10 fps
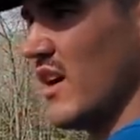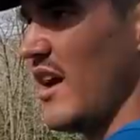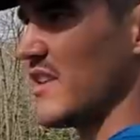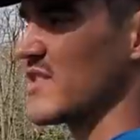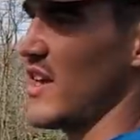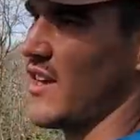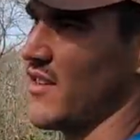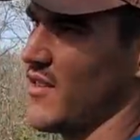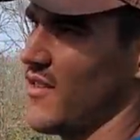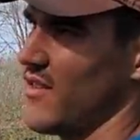It's like
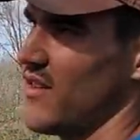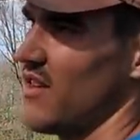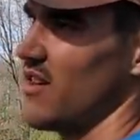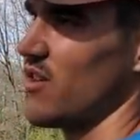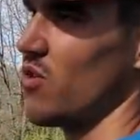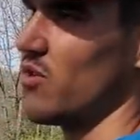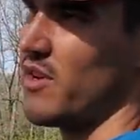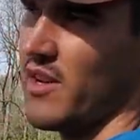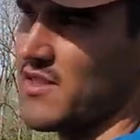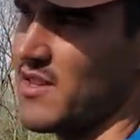
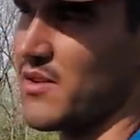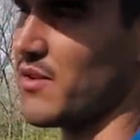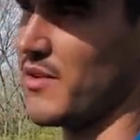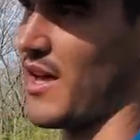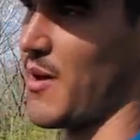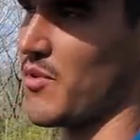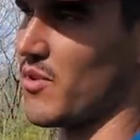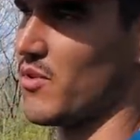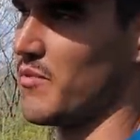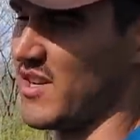golden. It's either golden apple or
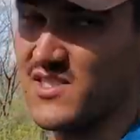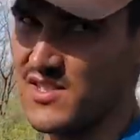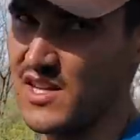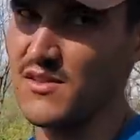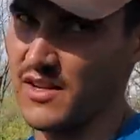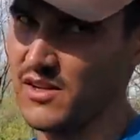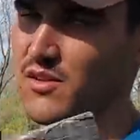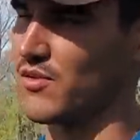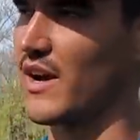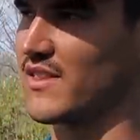gold, but it's Steve. Like
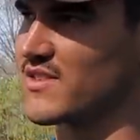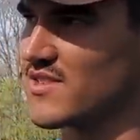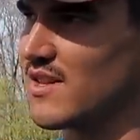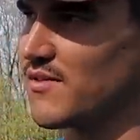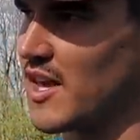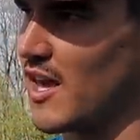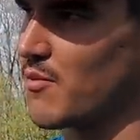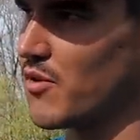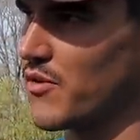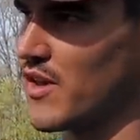you're right, the Steve
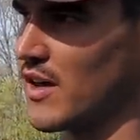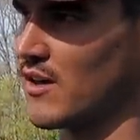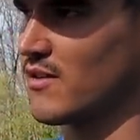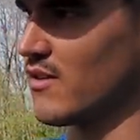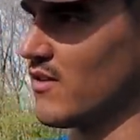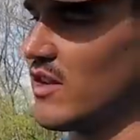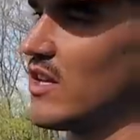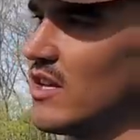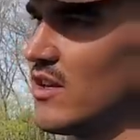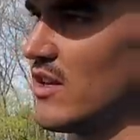Campbell thing.
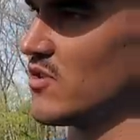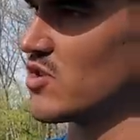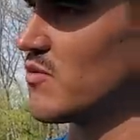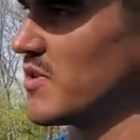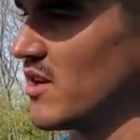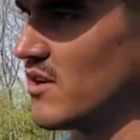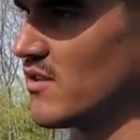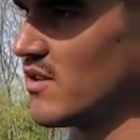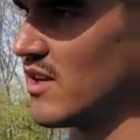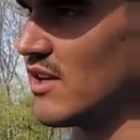Yeah. He, it should be.
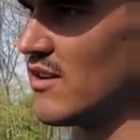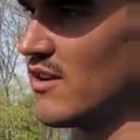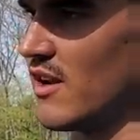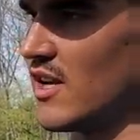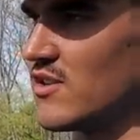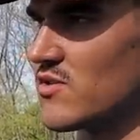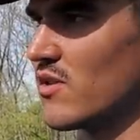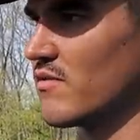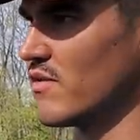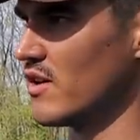He he sort
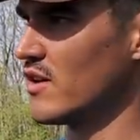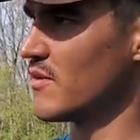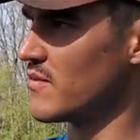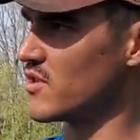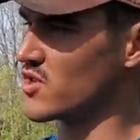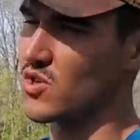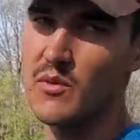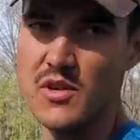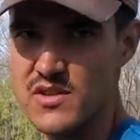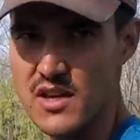of
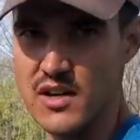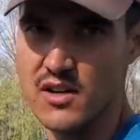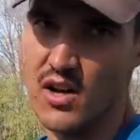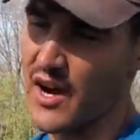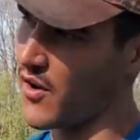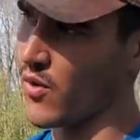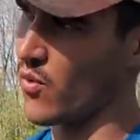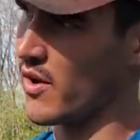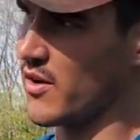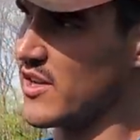distributes it, or I don't know
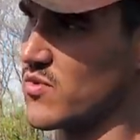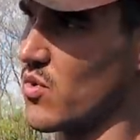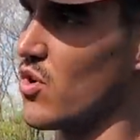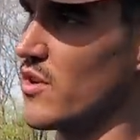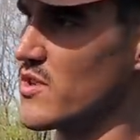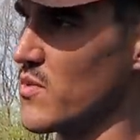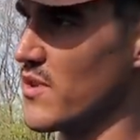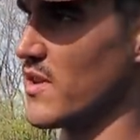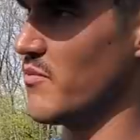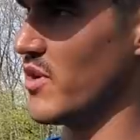what his role is with
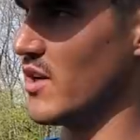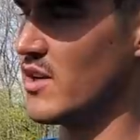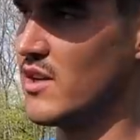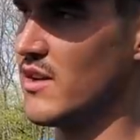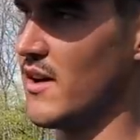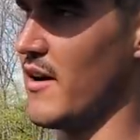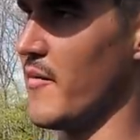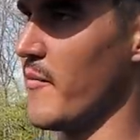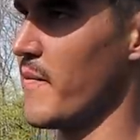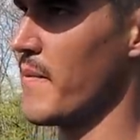it. Right.
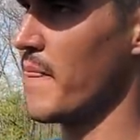Um, it,